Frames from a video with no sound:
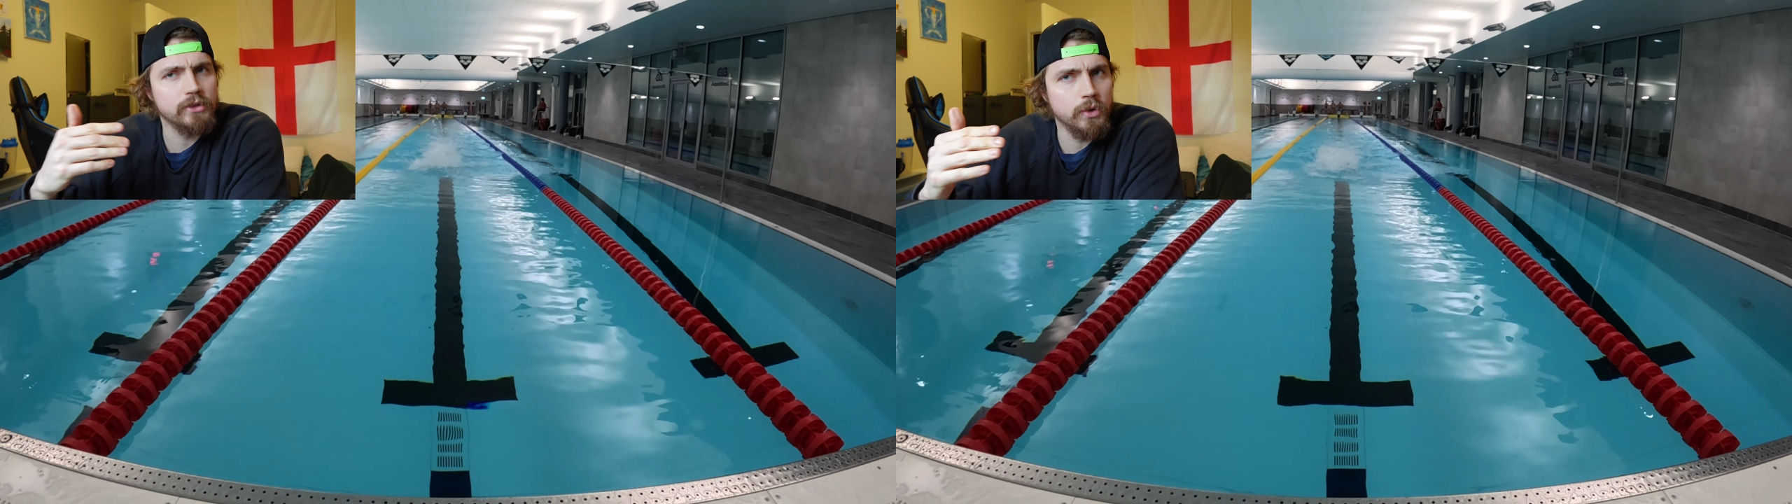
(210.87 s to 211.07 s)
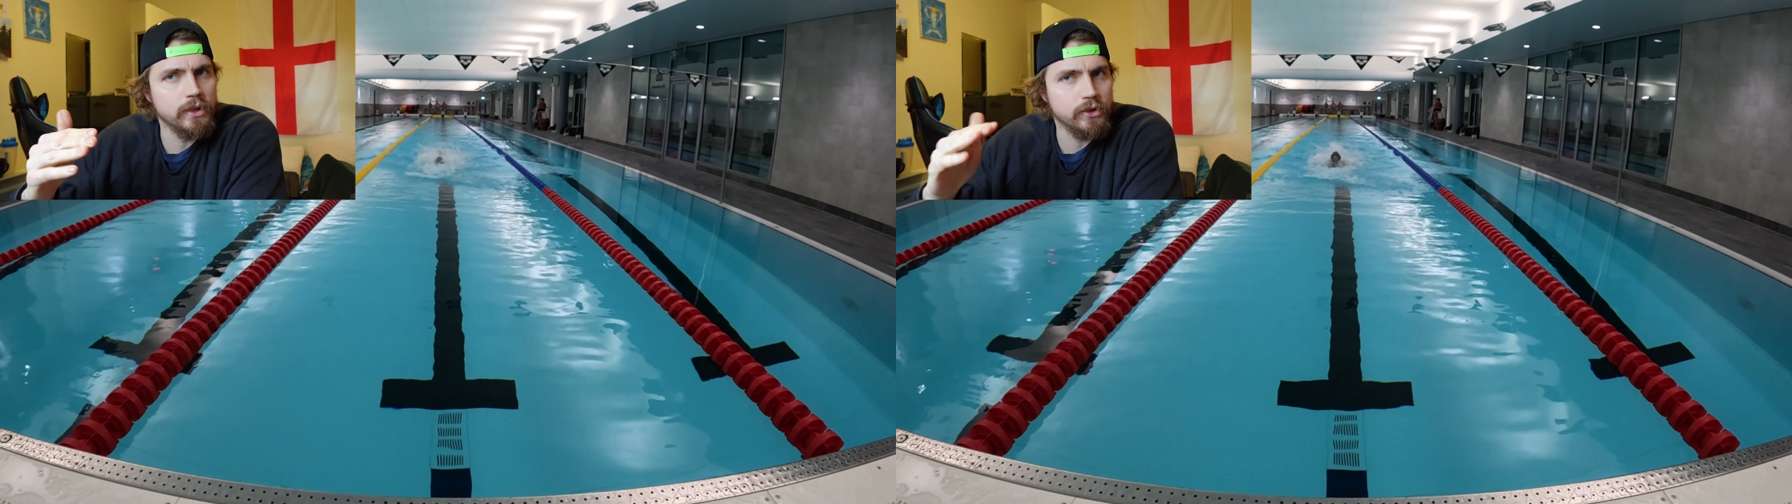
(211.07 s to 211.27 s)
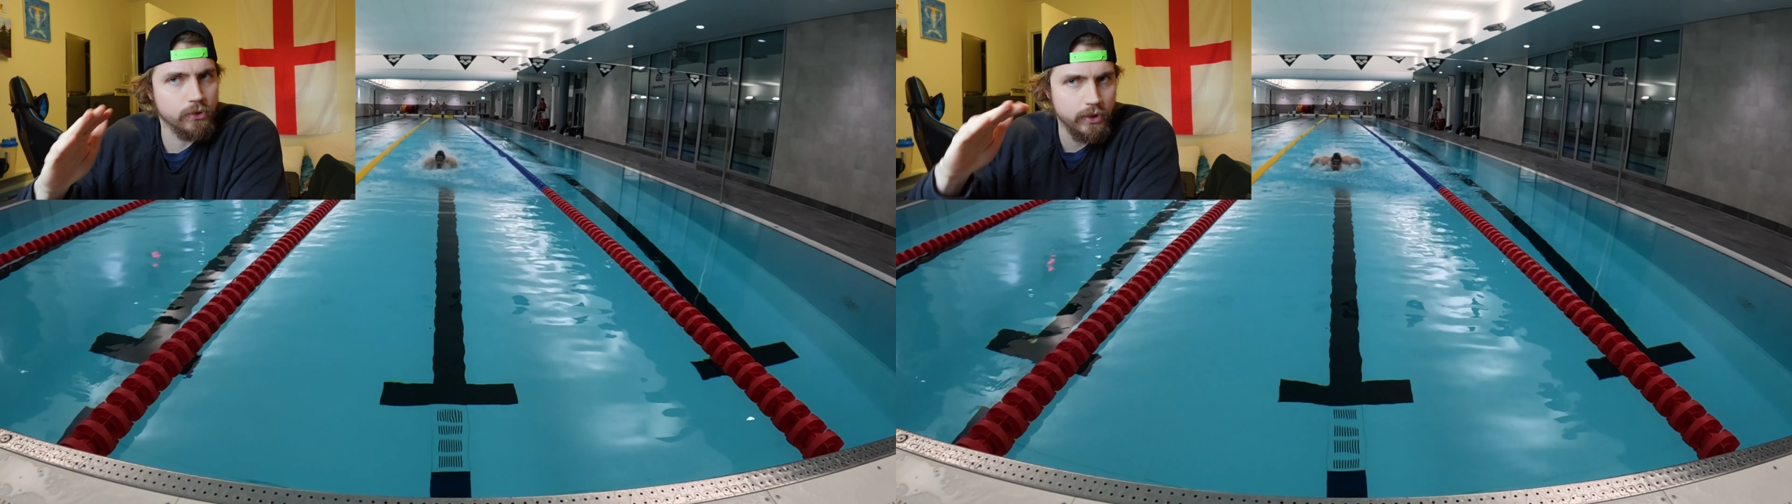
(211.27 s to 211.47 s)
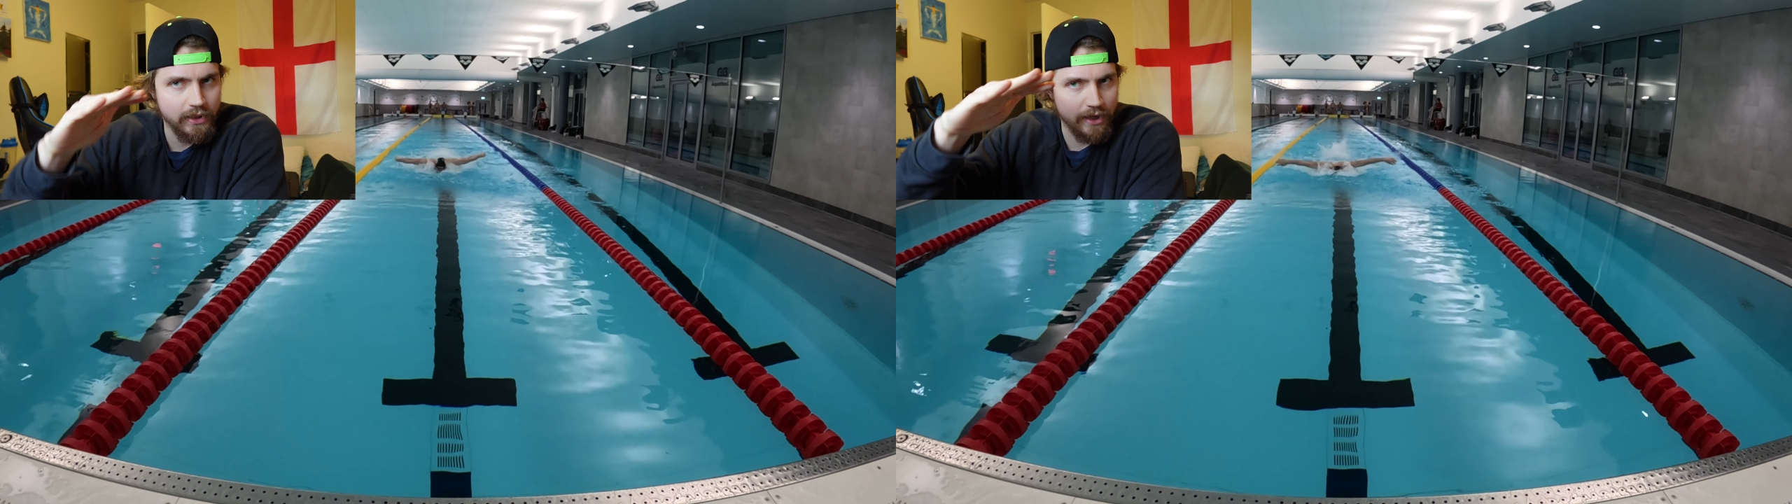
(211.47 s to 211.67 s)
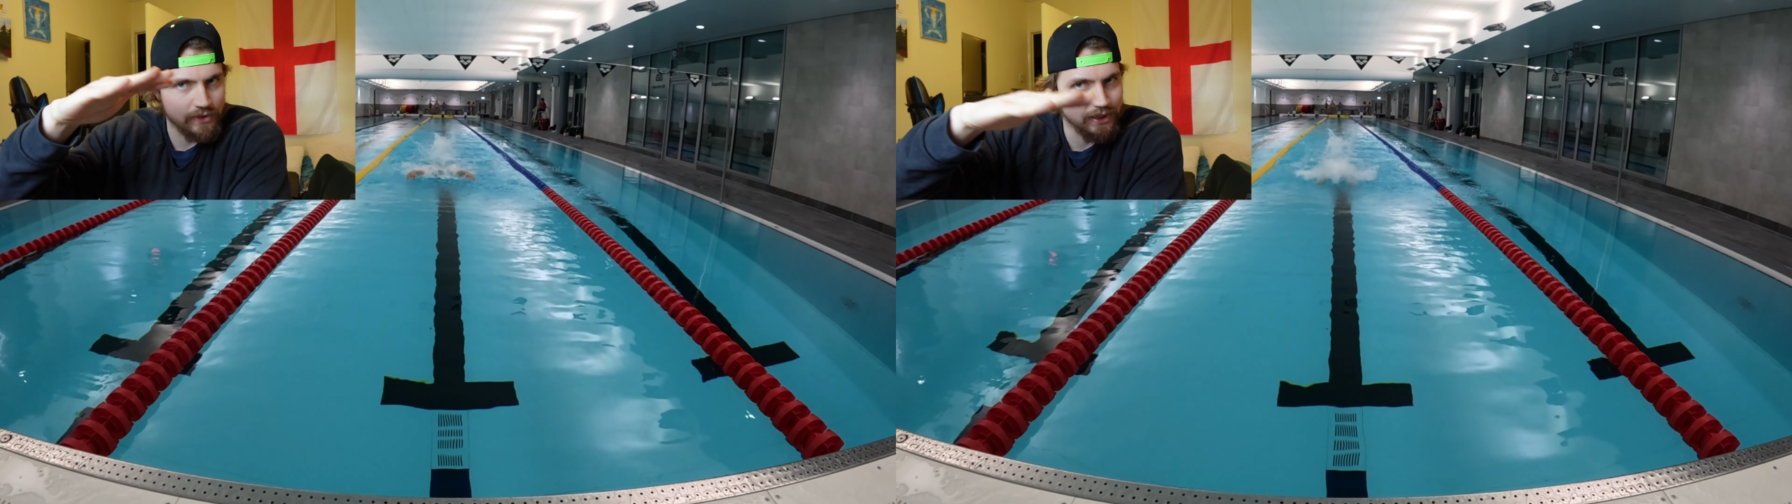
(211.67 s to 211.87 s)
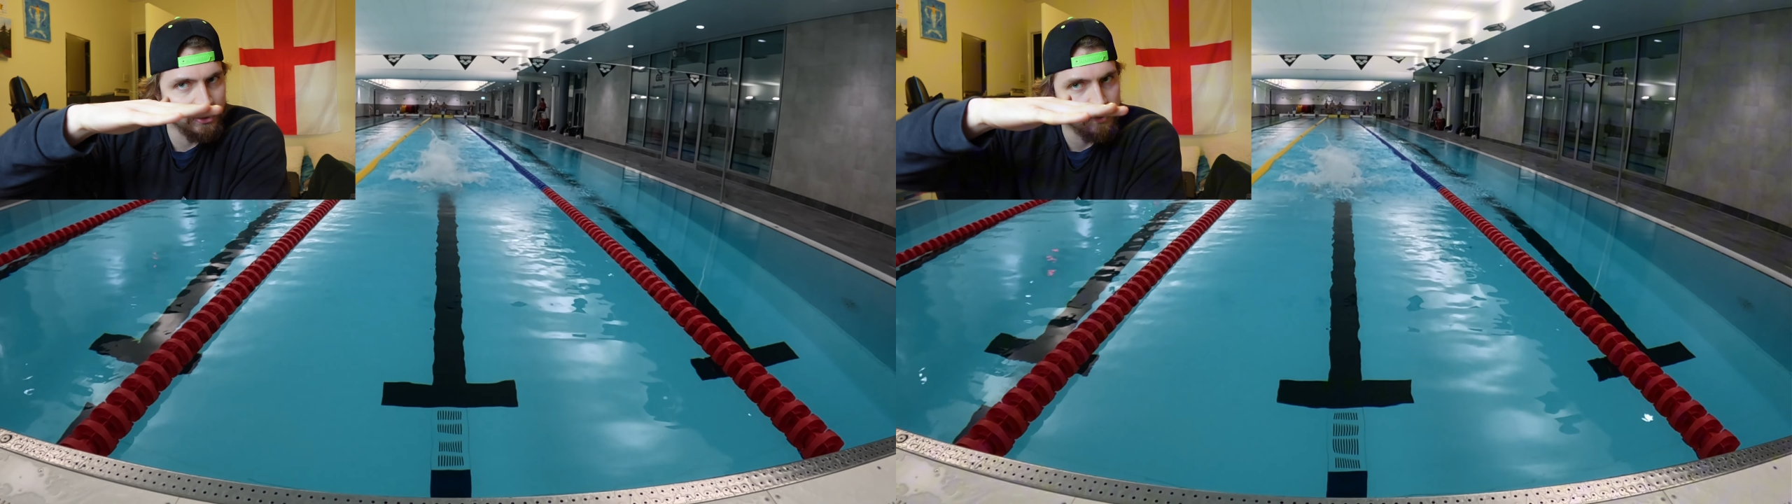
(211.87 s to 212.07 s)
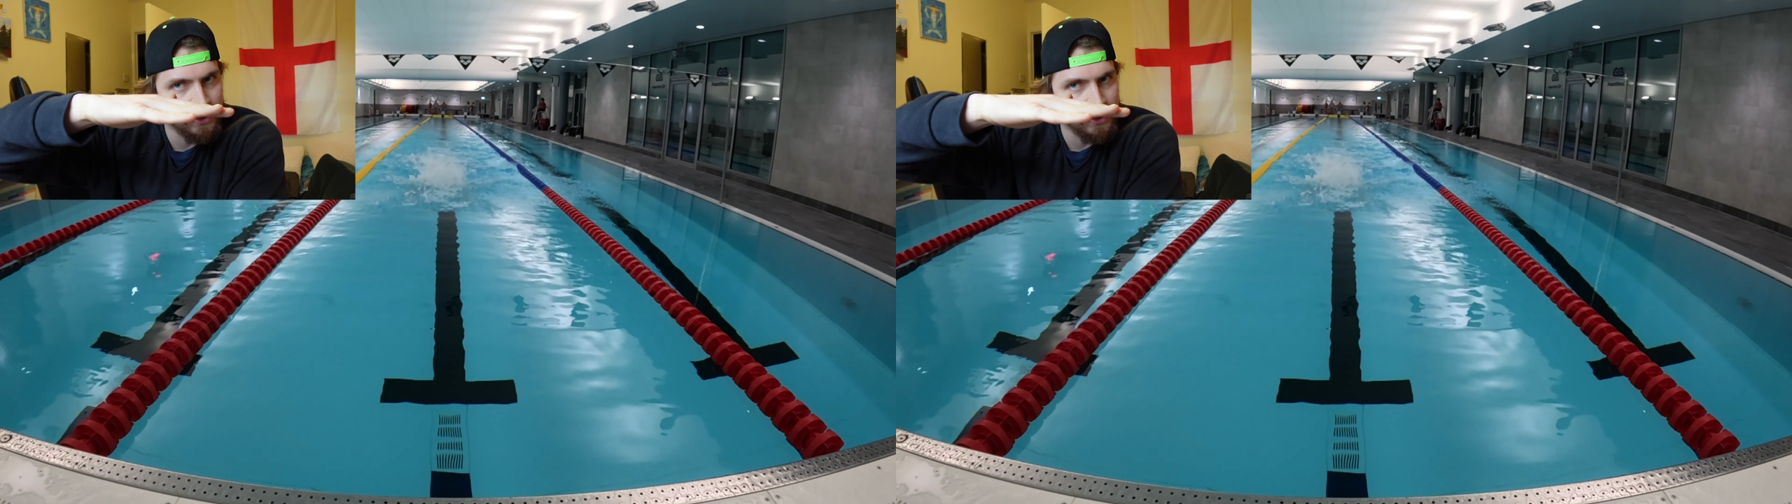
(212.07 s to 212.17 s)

going through it, that I was a little bit,